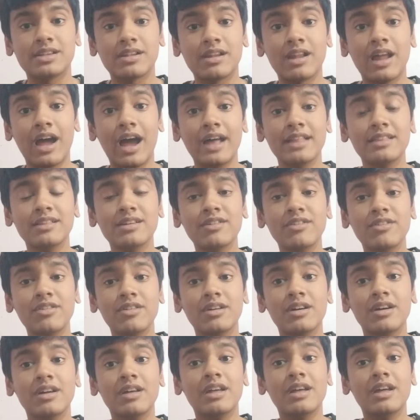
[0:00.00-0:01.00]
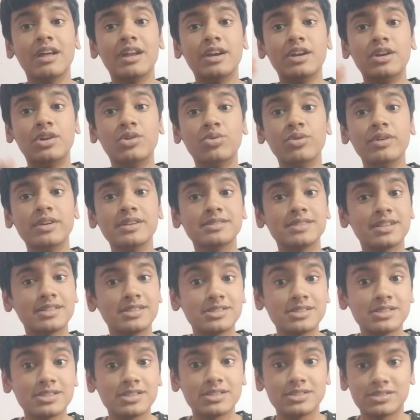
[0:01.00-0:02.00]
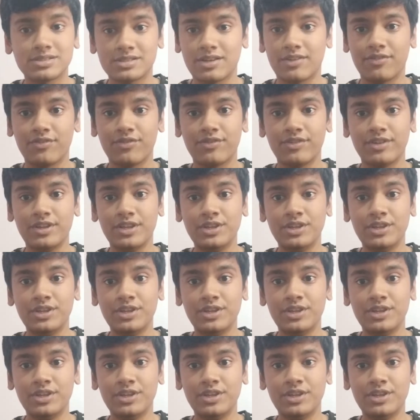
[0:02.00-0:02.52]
rather doing such stuff.